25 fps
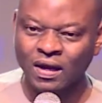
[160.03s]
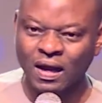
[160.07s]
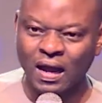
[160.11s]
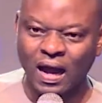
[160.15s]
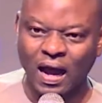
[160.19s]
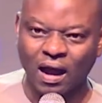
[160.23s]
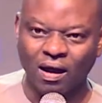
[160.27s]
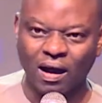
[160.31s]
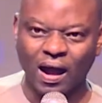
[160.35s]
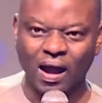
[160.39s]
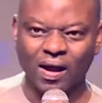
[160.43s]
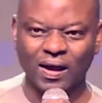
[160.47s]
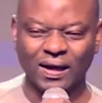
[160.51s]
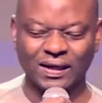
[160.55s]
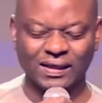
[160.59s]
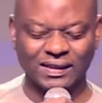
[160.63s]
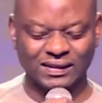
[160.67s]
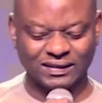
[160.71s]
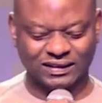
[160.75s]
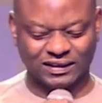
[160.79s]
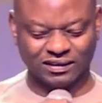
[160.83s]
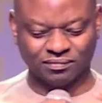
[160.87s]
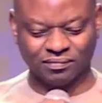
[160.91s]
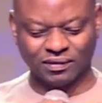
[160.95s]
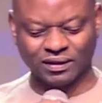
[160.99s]
Our
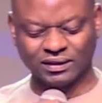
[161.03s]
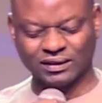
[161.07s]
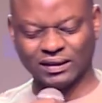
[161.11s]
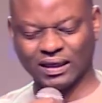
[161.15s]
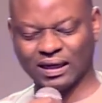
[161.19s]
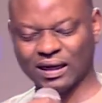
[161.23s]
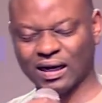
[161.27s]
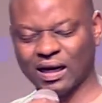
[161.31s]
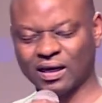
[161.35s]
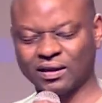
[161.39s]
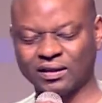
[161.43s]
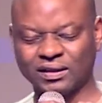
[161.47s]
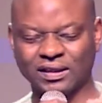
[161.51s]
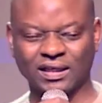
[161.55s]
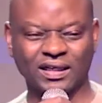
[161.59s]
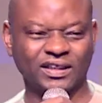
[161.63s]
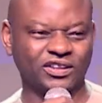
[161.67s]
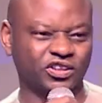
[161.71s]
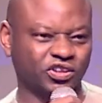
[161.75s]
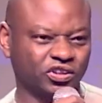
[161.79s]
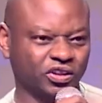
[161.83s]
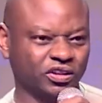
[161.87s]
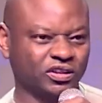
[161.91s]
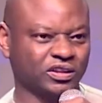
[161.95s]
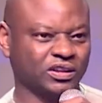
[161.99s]
intimacy and our
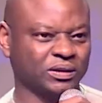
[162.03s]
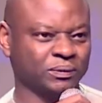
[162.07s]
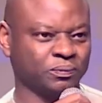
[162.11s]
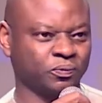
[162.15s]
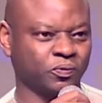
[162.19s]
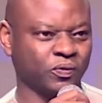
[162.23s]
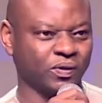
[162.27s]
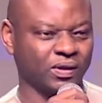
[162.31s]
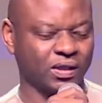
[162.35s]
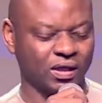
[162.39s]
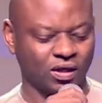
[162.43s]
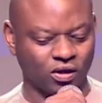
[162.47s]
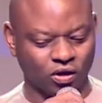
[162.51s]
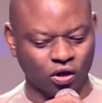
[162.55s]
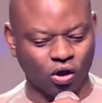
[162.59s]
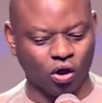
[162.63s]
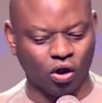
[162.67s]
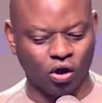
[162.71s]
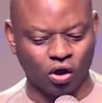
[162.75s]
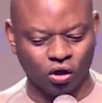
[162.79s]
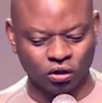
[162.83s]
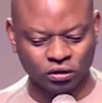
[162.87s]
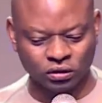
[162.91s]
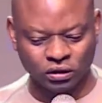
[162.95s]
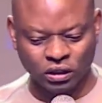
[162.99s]
relationship with the
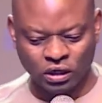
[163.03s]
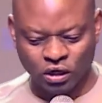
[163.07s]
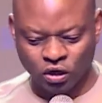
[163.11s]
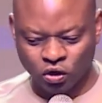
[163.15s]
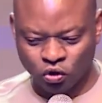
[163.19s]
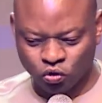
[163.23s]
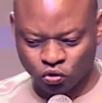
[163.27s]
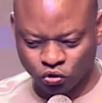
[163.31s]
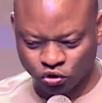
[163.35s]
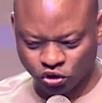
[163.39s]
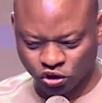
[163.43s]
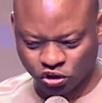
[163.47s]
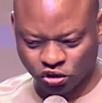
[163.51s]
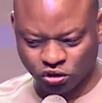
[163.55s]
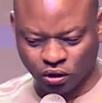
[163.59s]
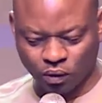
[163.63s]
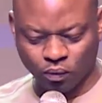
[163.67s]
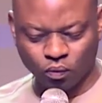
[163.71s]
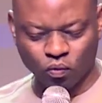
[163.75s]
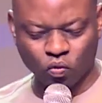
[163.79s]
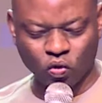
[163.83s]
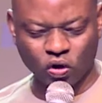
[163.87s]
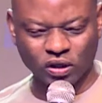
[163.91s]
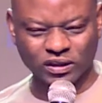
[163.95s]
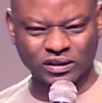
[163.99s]
Lord could
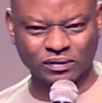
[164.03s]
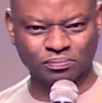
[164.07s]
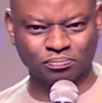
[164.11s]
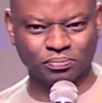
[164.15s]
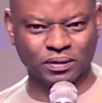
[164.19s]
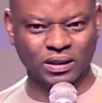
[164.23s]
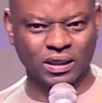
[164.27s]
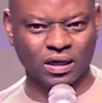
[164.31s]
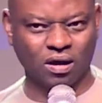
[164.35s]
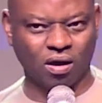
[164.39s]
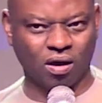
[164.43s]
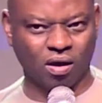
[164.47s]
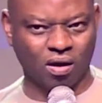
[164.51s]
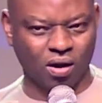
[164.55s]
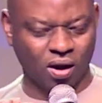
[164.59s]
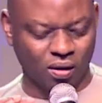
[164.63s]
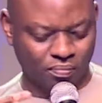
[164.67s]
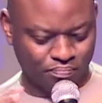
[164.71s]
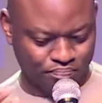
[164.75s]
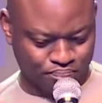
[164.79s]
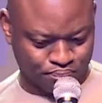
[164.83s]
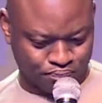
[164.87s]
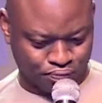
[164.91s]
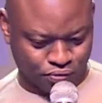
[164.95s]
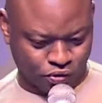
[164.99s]
somewhat be
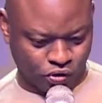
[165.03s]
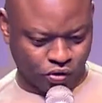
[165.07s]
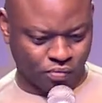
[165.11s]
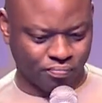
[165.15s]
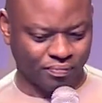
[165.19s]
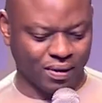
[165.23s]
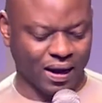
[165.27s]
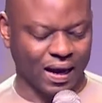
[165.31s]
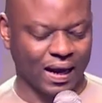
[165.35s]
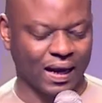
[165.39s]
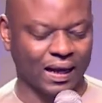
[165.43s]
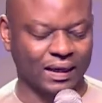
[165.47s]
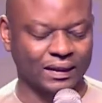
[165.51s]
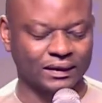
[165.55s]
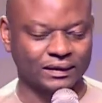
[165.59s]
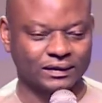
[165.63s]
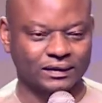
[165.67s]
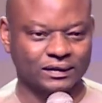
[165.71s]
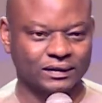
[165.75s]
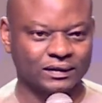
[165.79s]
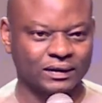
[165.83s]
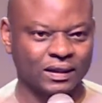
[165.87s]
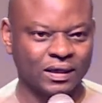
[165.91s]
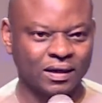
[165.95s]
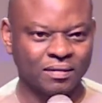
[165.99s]

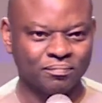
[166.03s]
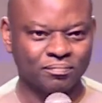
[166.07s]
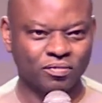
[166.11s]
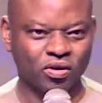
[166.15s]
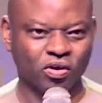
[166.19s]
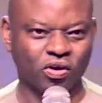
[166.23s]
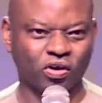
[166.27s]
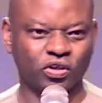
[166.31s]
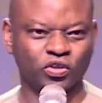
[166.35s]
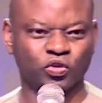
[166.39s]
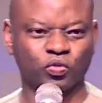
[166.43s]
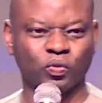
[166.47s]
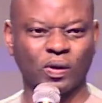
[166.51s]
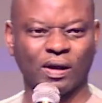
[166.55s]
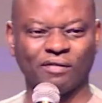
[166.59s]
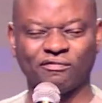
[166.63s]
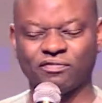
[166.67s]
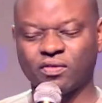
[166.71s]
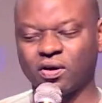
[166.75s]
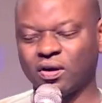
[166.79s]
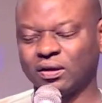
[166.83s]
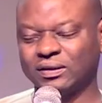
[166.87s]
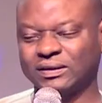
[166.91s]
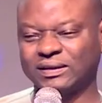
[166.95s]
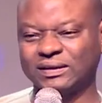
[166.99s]
compromised because we have
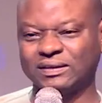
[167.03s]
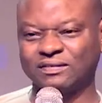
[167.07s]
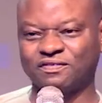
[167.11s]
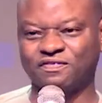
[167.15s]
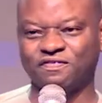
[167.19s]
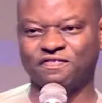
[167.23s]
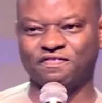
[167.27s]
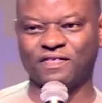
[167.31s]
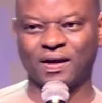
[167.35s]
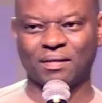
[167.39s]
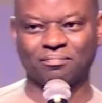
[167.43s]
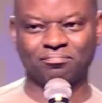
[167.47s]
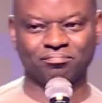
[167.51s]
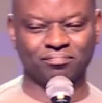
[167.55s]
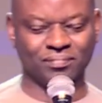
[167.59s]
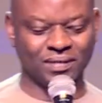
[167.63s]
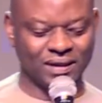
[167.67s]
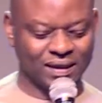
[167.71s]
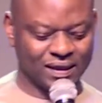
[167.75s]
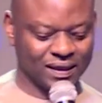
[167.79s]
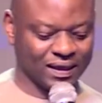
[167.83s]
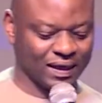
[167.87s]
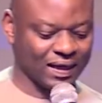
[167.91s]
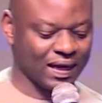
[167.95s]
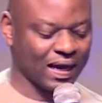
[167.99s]
gotten
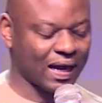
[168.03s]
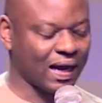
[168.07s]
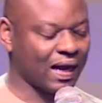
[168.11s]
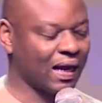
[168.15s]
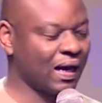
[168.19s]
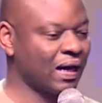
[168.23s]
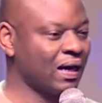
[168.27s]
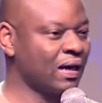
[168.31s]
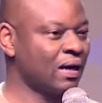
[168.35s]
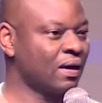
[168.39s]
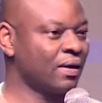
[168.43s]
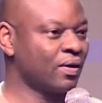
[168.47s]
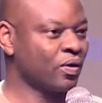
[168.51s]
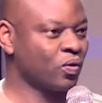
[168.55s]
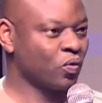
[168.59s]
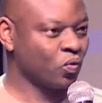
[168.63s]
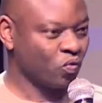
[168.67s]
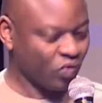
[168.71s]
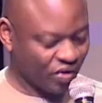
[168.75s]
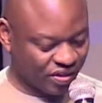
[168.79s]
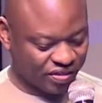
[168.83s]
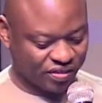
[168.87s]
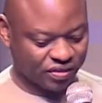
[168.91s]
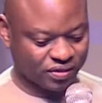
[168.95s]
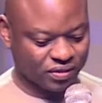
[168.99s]
familiar
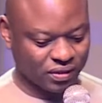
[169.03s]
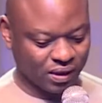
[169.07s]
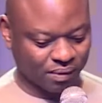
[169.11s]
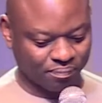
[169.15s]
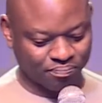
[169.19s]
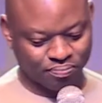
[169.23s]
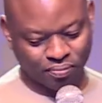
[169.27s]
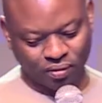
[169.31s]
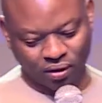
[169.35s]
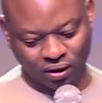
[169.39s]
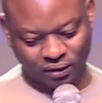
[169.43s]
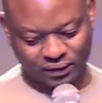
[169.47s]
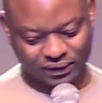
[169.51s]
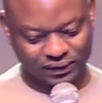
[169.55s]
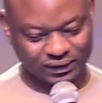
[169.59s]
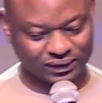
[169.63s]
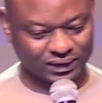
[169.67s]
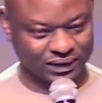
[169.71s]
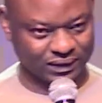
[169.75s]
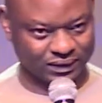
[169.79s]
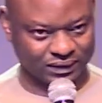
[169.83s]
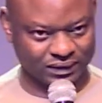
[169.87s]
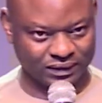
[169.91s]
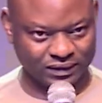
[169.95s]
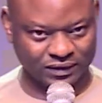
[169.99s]
with the
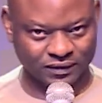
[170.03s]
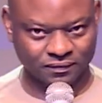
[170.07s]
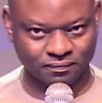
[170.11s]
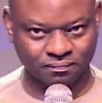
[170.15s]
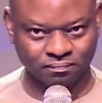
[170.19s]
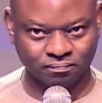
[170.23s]
process.